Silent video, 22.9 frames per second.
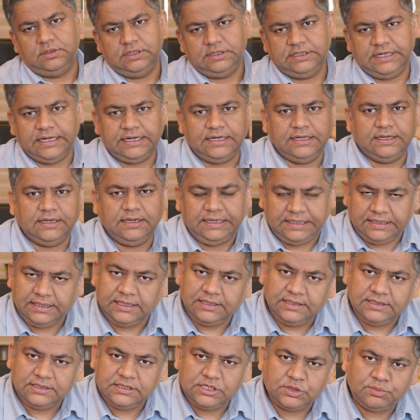technical
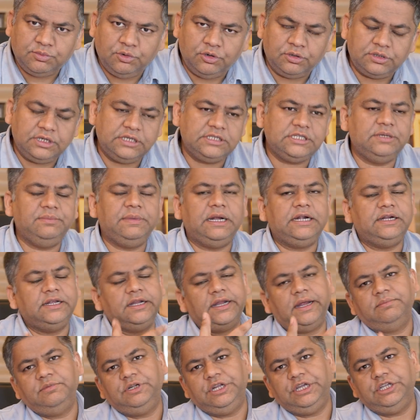analysis book. Doesn't matter
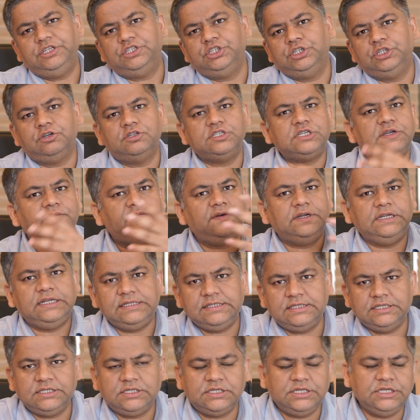I'm teaching or someone
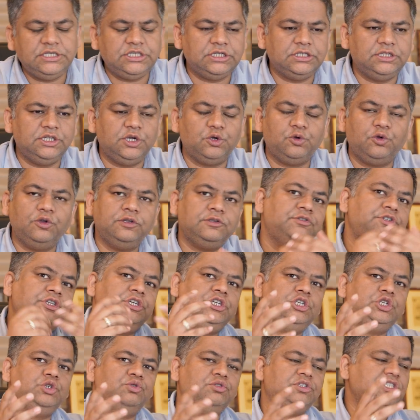else is teaching, they're going to
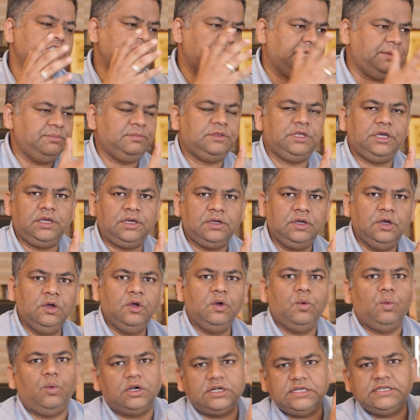teach you the same thing.
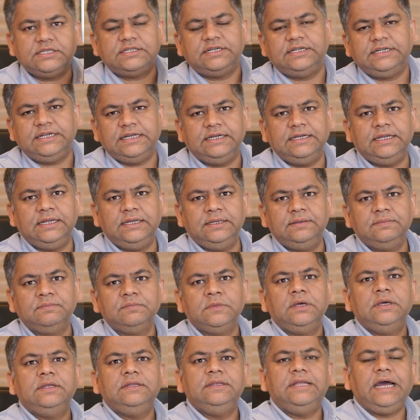What is written in
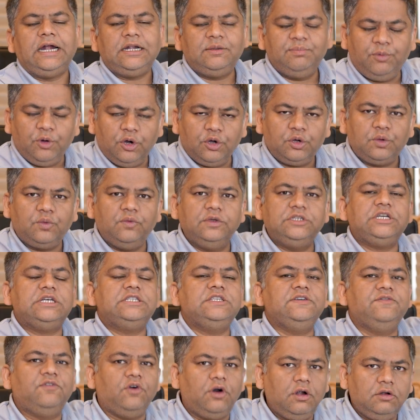that book, which has
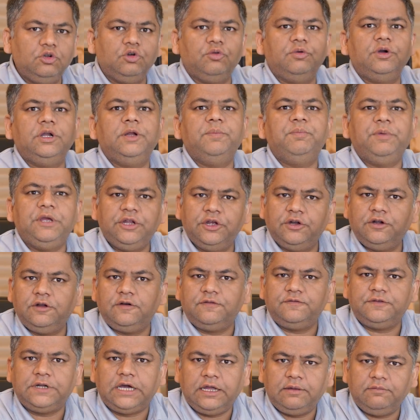evolved over a period
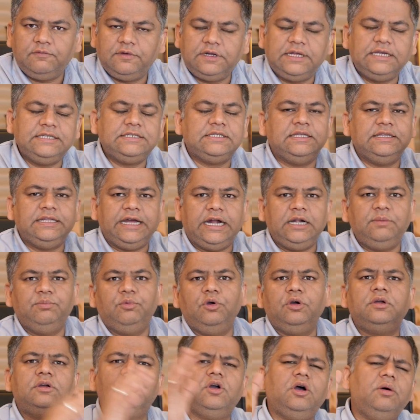of time. When I say that
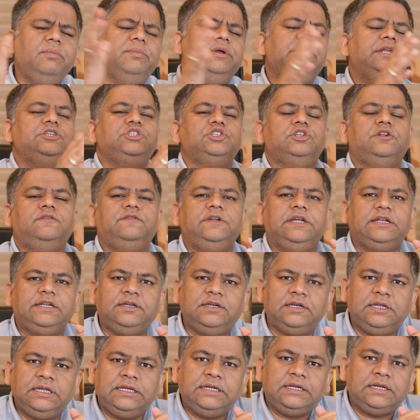book, combination of
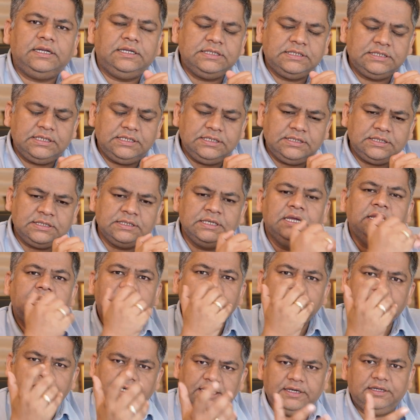technical analysis,
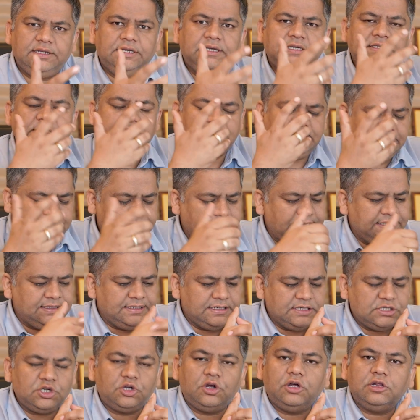theories,
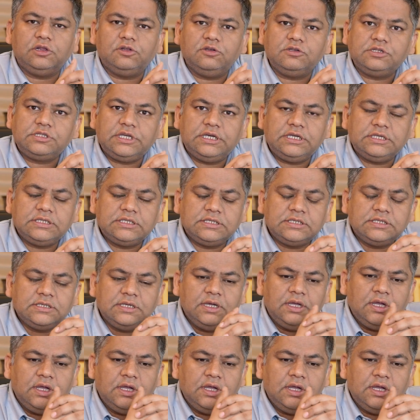indicators, and all those things.